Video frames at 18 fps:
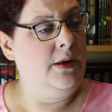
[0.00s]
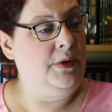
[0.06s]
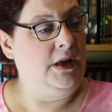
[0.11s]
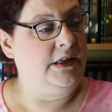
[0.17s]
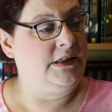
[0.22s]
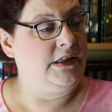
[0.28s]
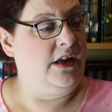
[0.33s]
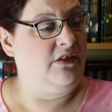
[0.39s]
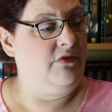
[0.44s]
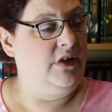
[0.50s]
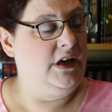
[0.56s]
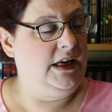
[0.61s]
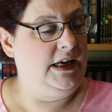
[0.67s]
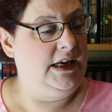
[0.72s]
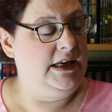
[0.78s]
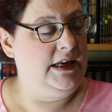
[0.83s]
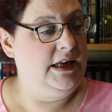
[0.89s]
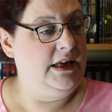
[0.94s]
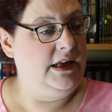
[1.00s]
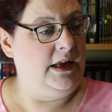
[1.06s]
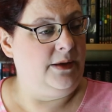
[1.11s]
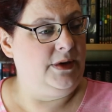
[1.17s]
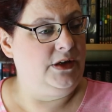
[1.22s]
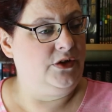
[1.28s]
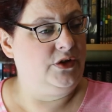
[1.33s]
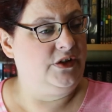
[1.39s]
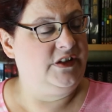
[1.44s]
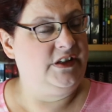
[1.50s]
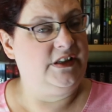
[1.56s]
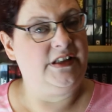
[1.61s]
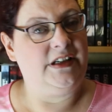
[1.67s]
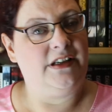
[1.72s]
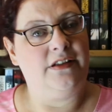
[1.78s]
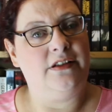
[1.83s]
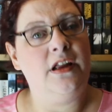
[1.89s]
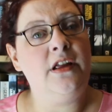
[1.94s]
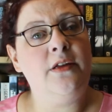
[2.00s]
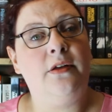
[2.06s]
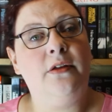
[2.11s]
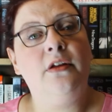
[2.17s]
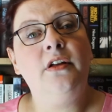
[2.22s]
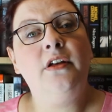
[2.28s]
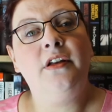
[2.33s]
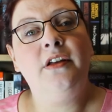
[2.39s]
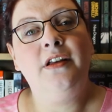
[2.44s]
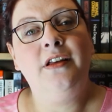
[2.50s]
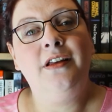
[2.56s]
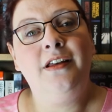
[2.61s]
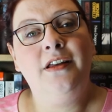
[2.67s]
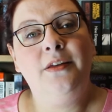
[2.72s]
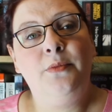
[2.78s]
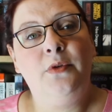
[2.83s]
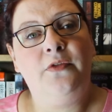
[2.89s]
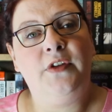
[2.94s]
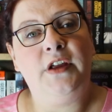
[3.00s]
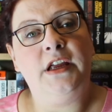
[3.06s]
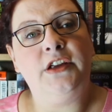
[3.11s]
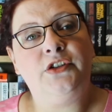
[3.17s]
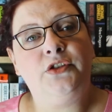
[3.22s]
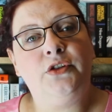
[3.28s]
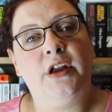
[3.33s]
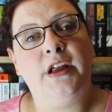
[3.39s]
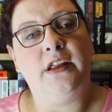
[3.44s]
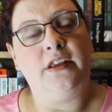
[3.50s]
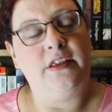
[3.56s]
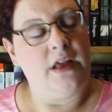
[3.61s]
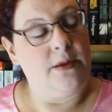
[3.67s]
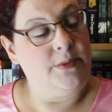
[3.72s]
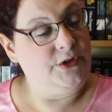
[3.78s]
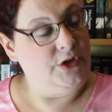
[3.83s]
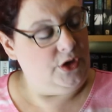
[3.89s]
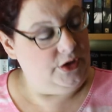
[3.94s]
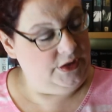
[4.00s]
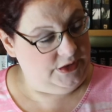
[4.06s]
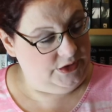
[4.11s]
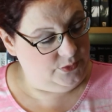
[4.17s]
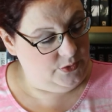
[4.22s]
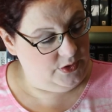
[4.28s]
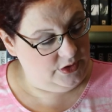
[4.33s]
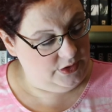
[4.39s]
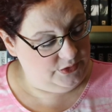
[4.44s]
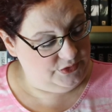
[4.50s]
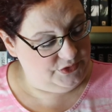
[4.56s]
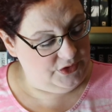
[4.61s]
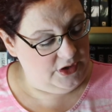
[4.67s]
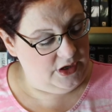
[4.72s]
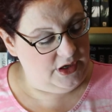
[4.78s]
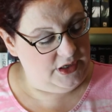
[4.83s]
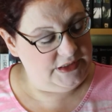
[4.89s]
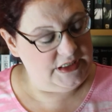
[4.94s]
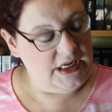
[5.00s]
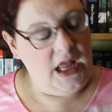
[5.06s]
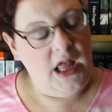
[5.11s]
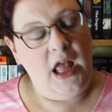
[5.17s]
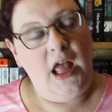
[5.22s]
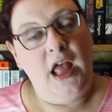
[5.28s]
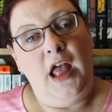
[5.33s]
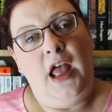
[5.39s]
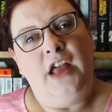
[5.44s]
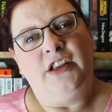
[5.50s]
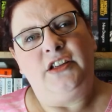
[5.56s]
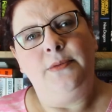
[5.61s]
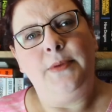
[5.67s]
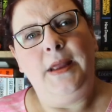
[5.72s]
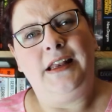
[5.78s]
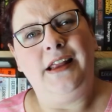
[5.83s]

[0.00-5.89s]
because I really am interested in movie history, and Thelma Todd is one of those stars. She made